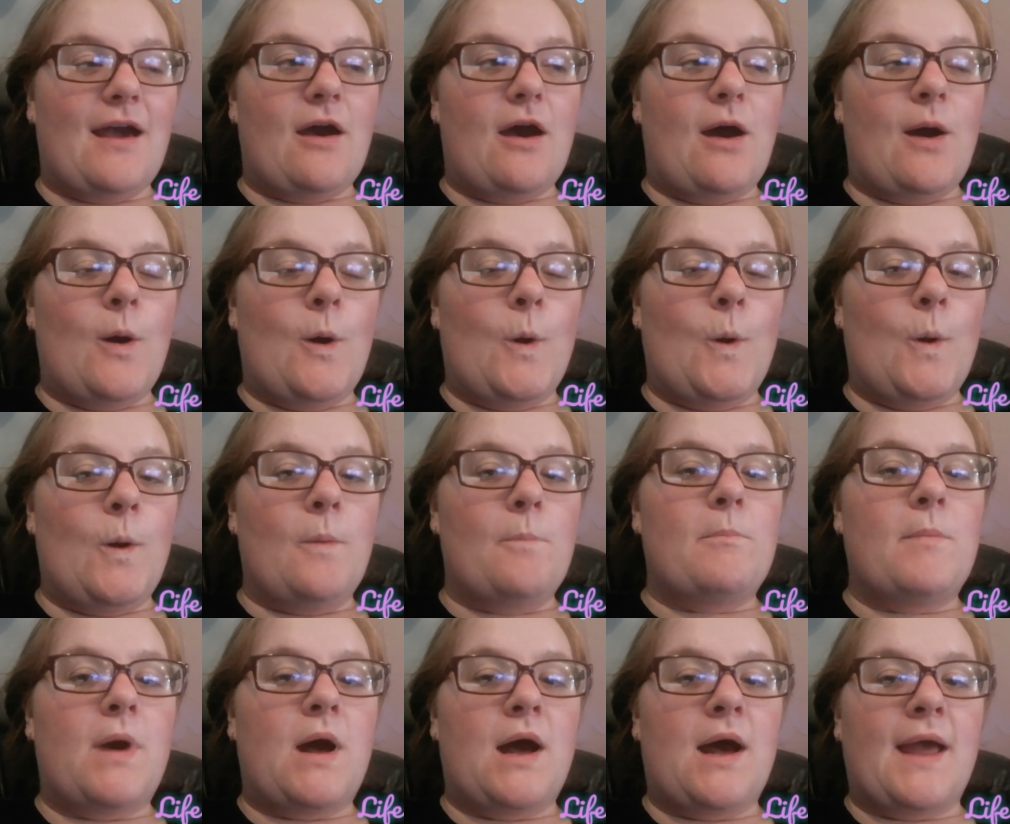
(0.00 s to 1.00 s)
Oh
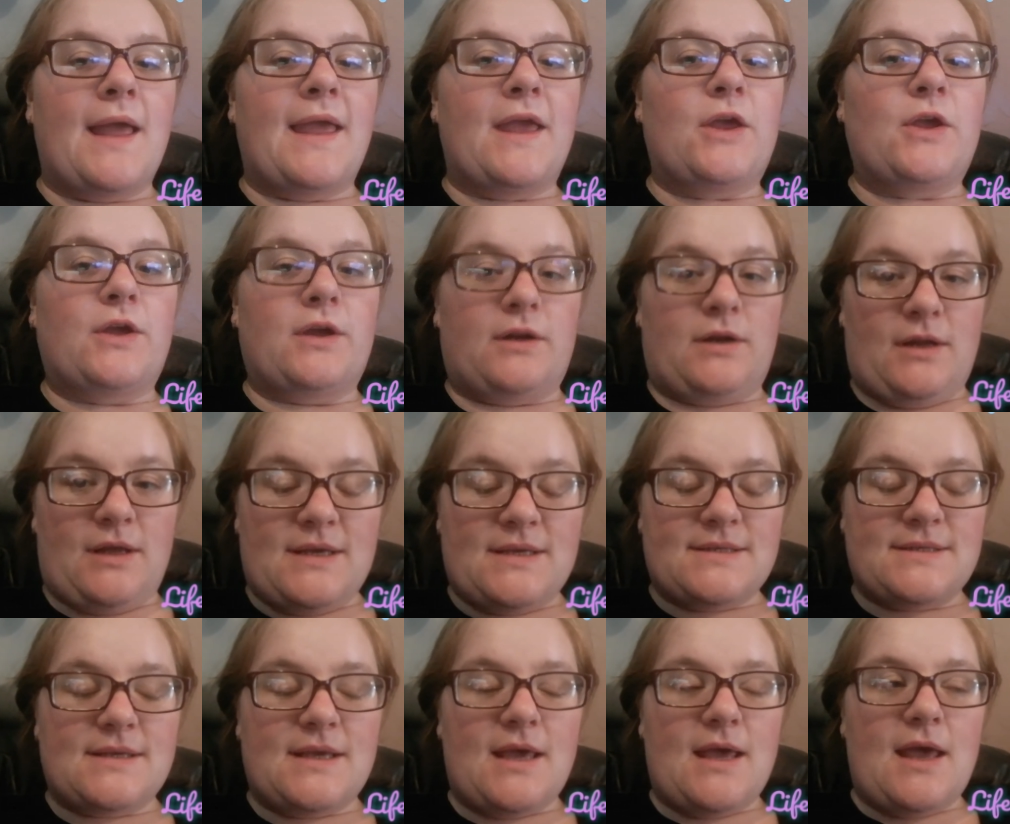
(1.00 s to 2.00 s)
my
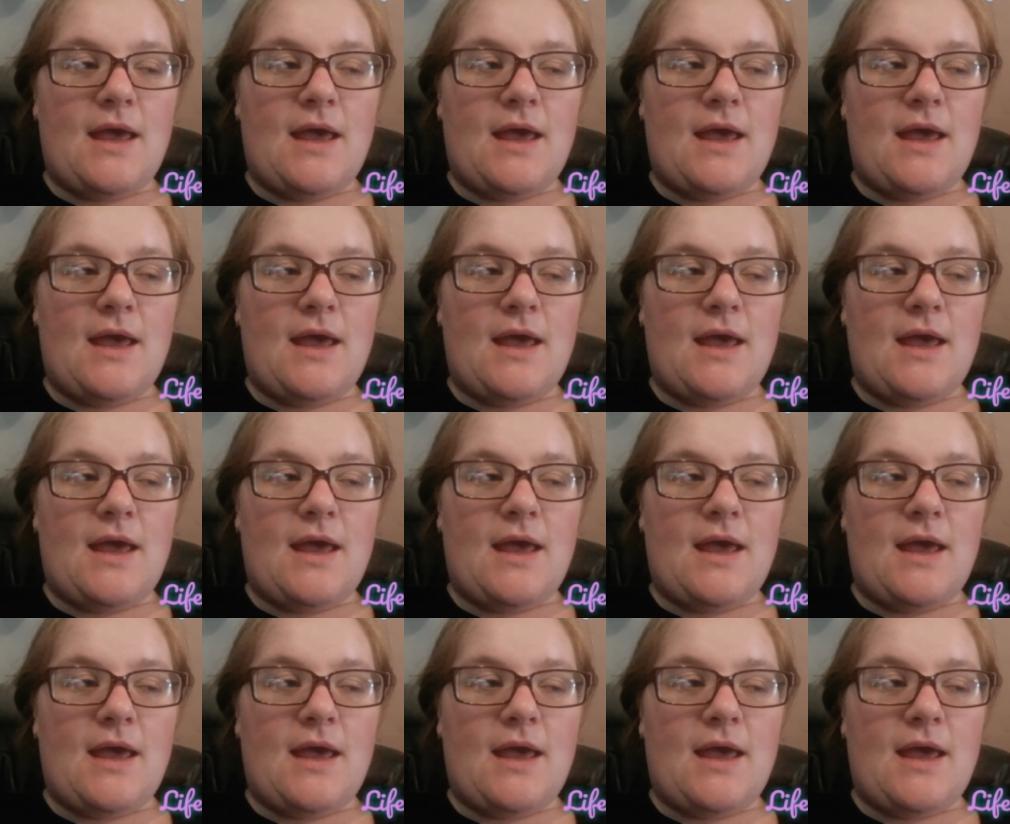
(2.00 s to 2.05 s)
goodness,